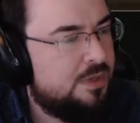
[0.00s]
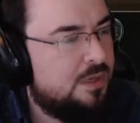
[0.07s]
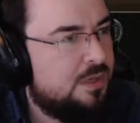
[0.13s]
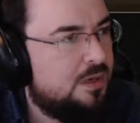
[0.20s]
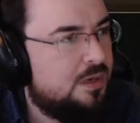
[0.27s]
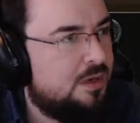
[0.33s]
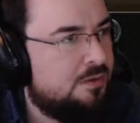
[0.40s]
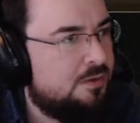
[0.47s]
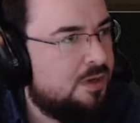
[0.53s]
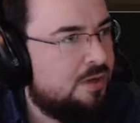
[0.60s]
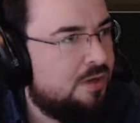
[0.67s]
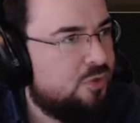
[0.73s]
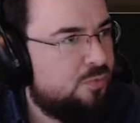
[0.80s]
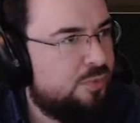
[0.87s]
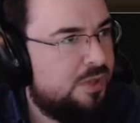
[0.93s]
Now,
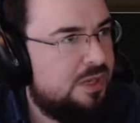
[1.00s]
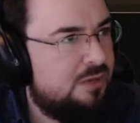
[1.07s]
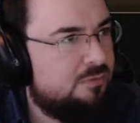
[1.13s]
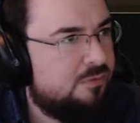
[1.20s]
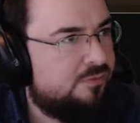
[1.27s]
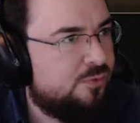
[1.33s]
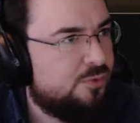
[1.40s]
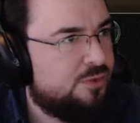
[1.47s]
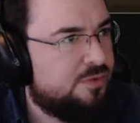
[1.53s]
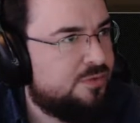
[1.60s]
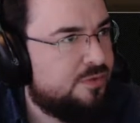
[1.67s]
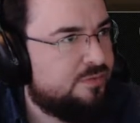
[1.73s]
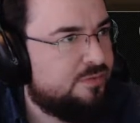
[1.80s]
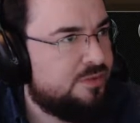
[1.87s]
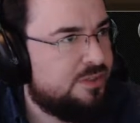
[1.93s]
have you played with Road to
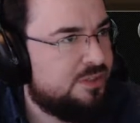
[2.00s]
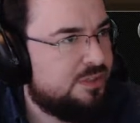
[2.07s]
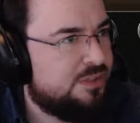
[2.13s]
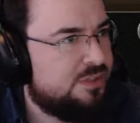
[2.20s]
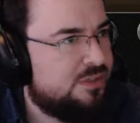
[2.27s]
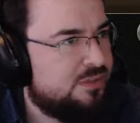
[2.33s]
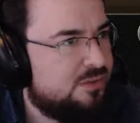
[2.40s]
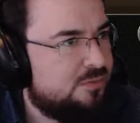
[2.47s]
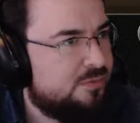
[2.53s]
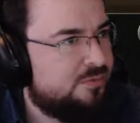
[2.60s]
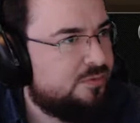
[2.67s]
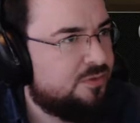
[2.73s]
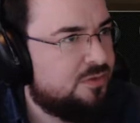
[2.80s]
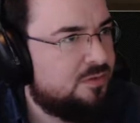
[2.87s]
56 at all before?